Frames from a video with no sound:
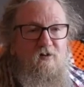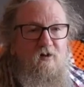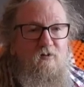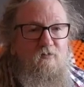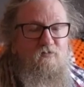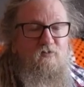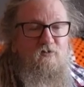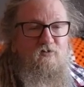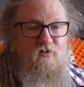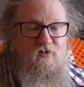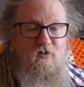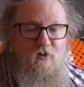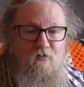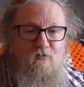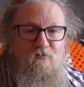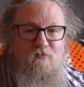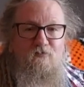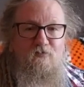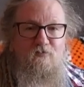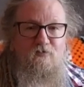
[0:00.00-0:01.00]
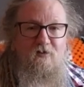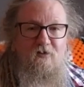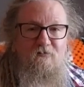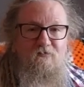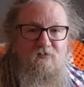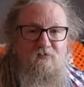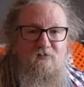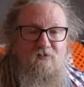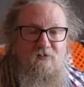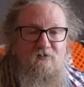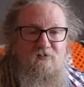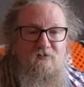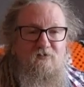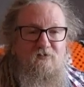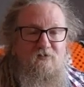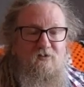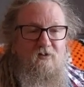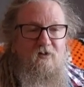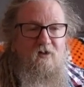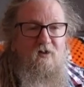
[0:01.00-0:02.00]
I was a child of the 70s.
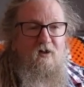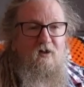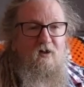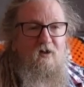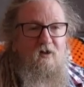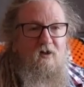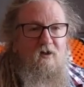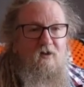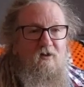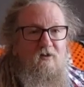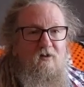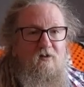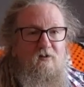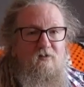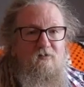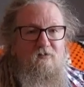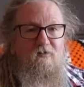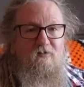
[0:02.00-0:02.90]
Uh,